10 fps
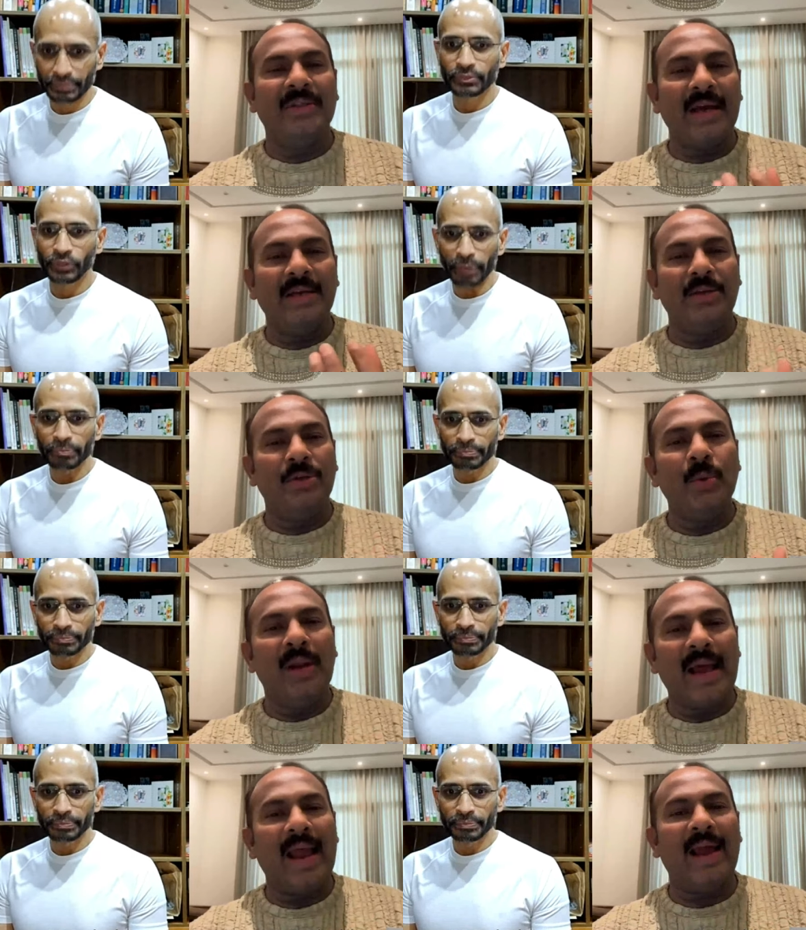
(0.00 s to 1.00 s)
Speaker 1: so that yeah. you
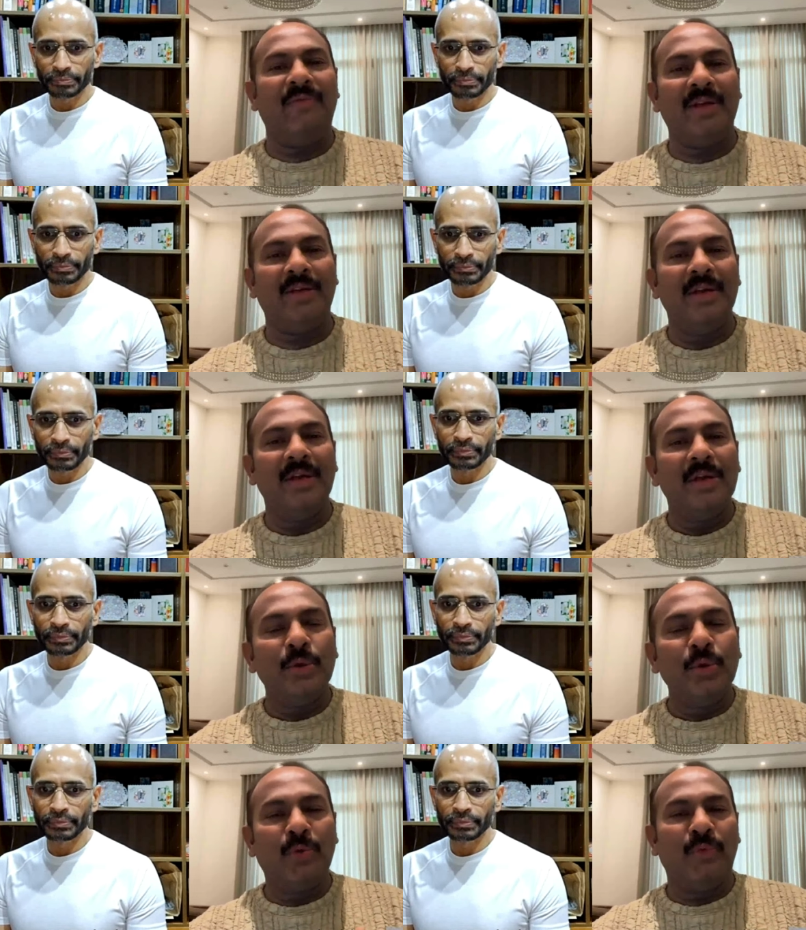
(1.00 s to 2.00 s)
will have that
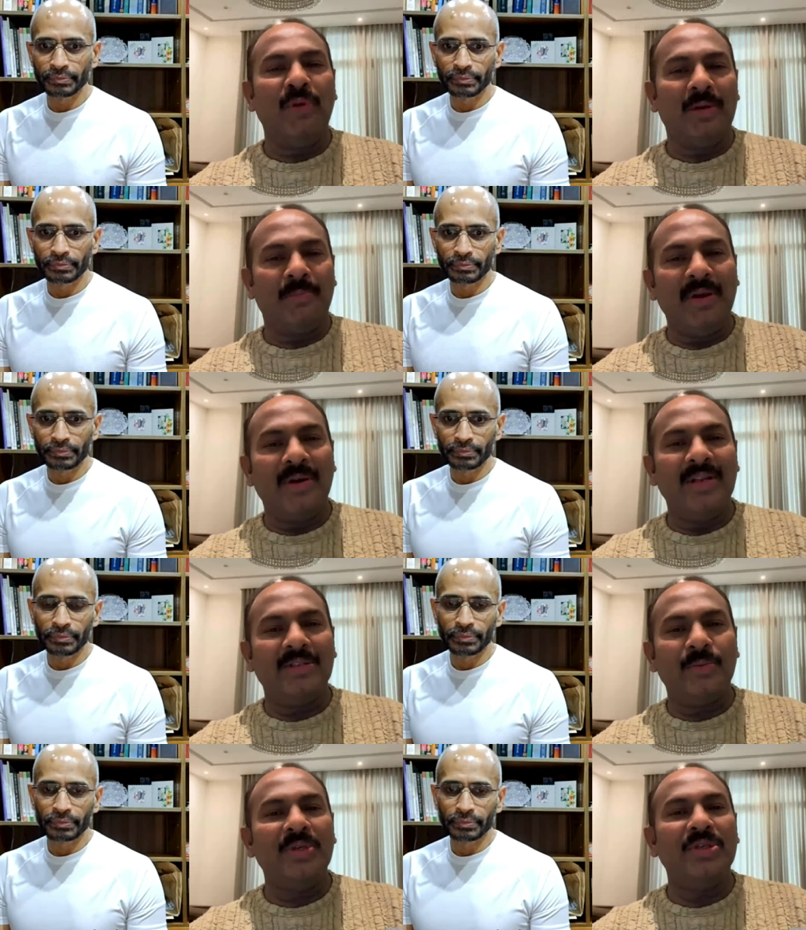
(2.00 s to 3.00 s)
youthful
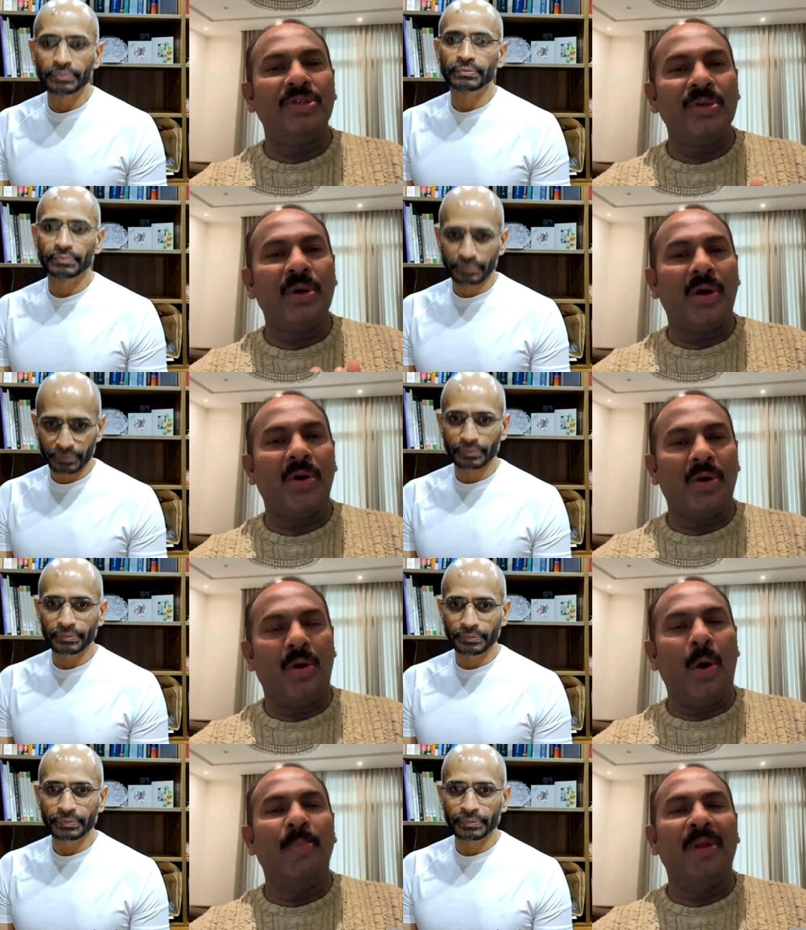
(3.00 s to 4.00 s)
appearance which you are
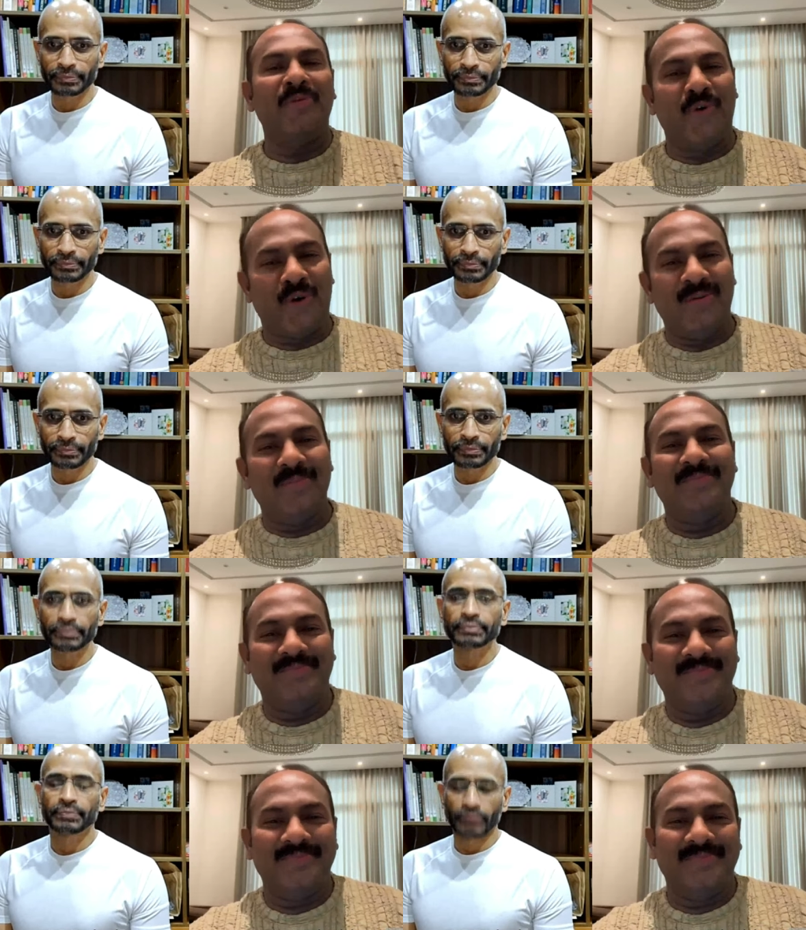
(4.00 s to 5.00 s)
opting for.
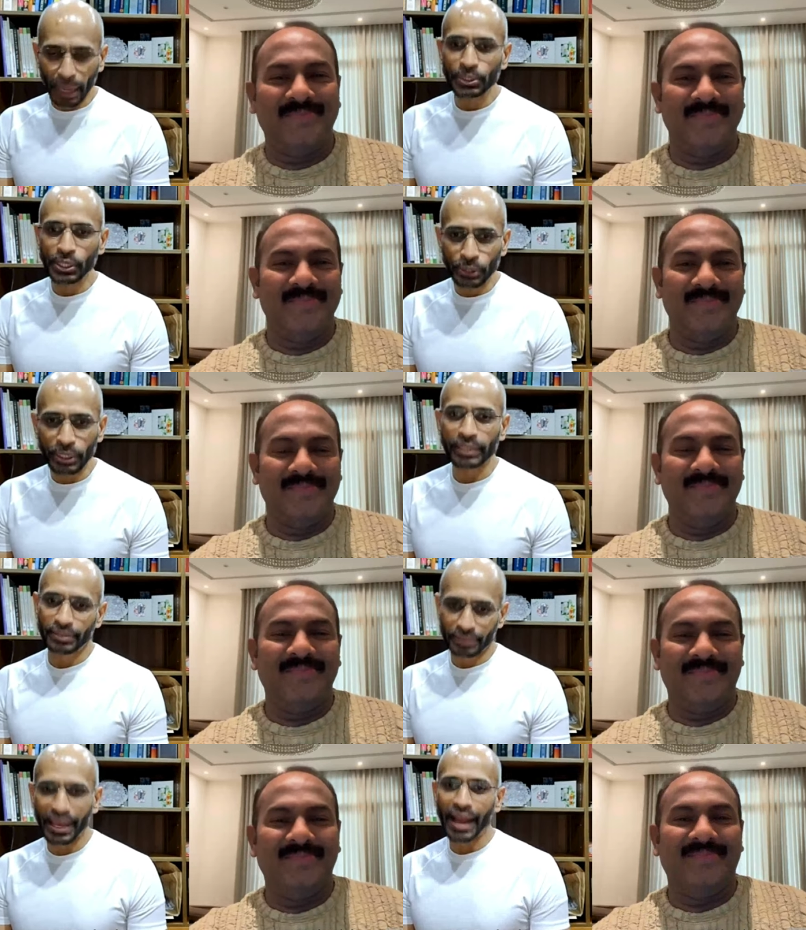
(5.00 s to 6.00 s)
Absolutely.
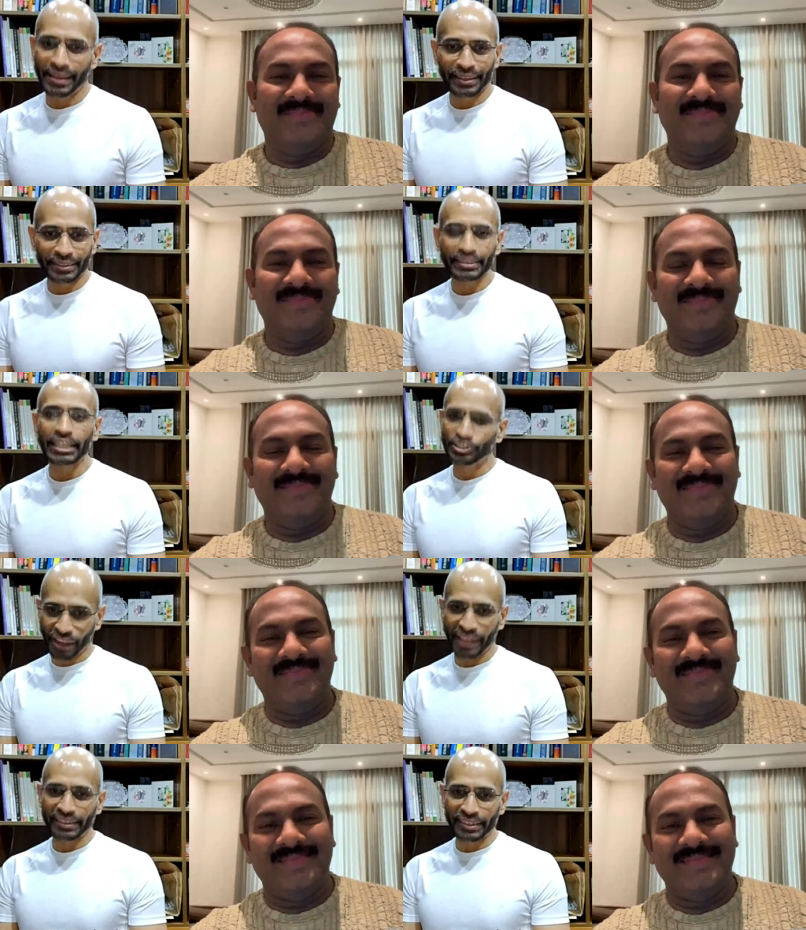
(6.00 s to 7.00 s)
Speaker 2: Yeah, that's
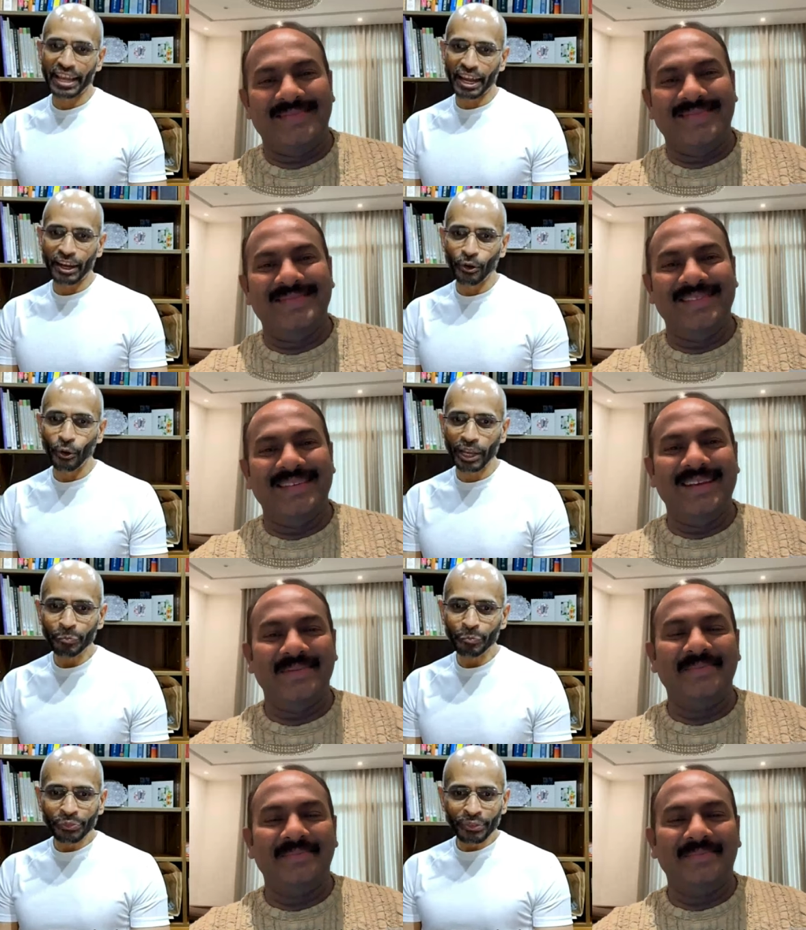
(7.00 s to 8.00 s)
fine. Yeah. Okay.
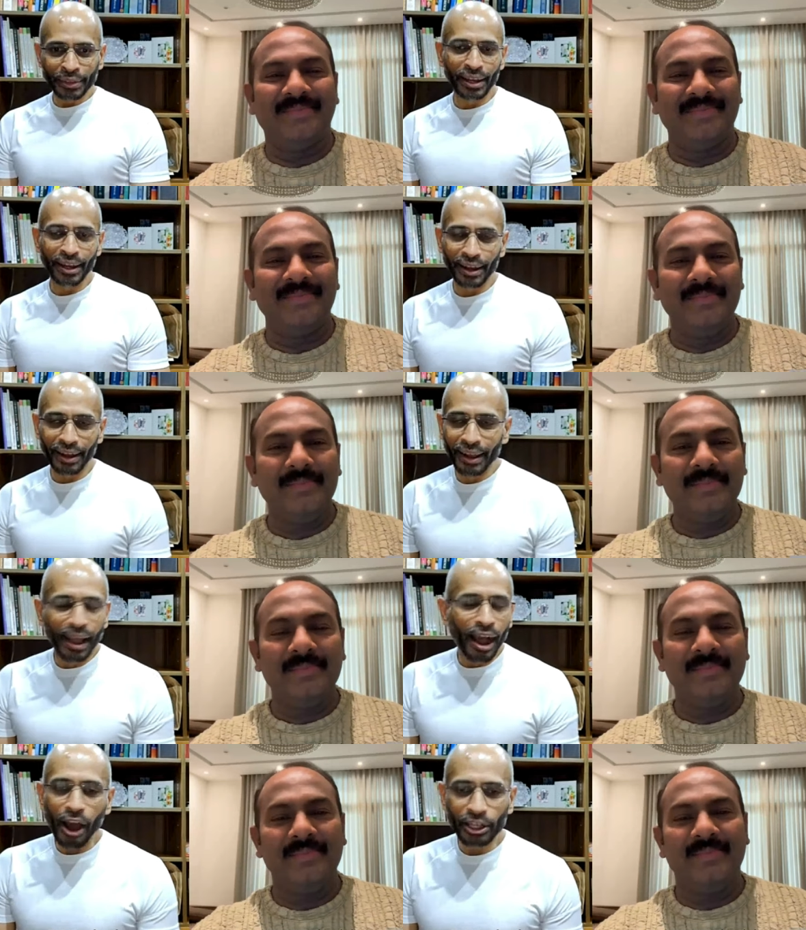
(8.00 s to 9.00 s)
Uh,
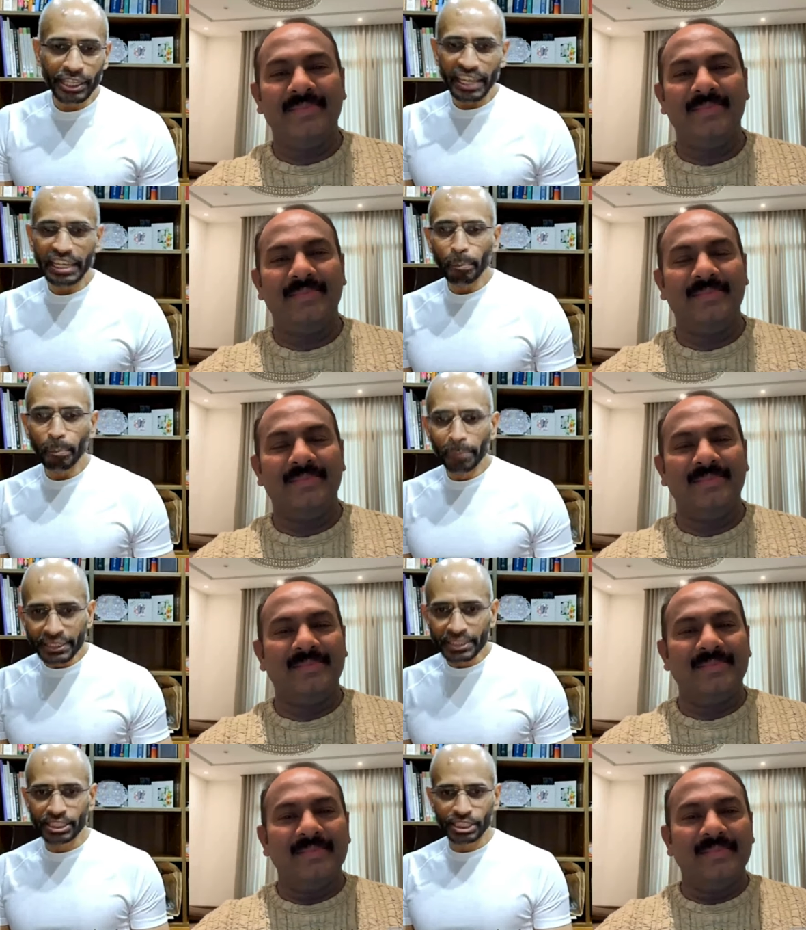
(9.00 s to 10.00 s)
are there any
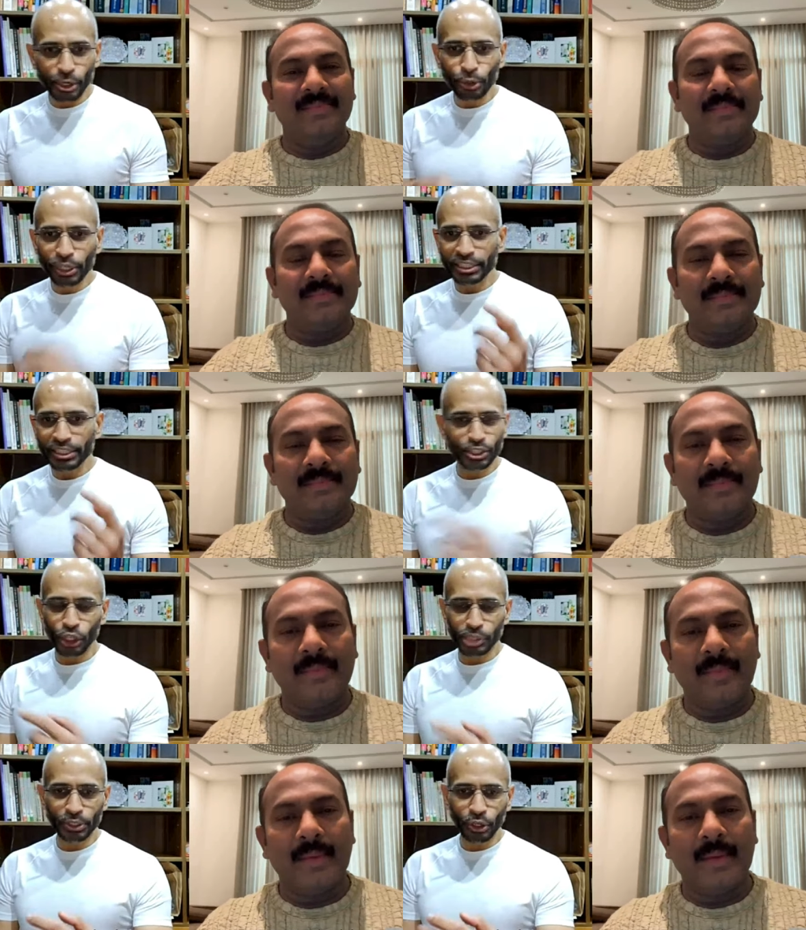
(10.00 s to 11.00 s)
myths surrounding these
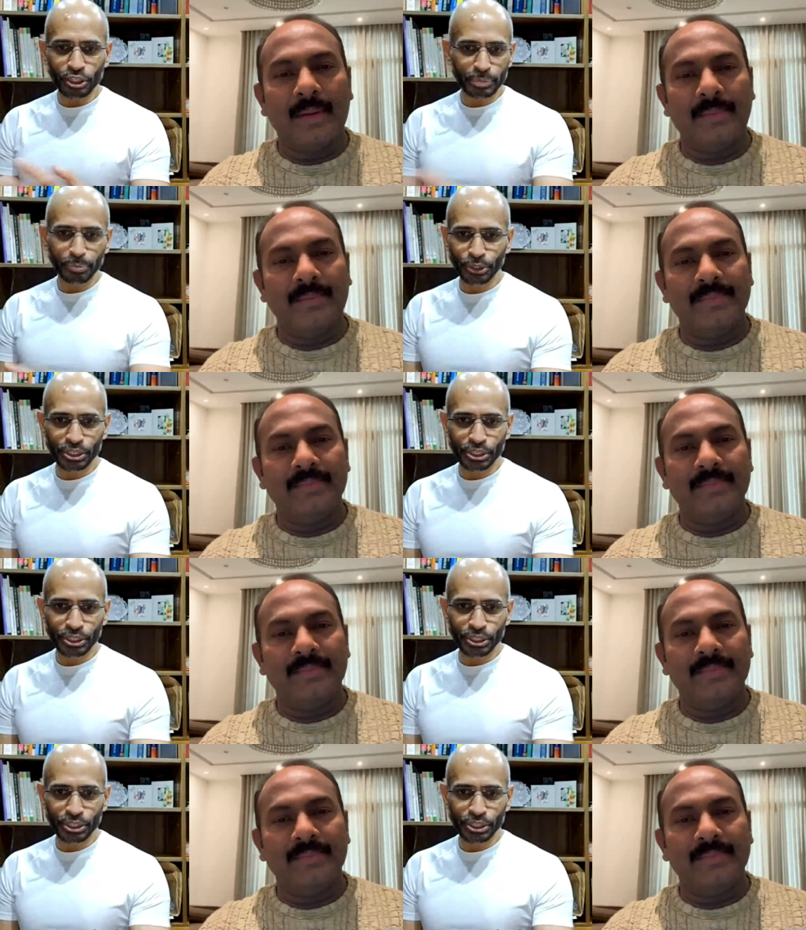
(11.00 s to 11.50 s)
cosmetology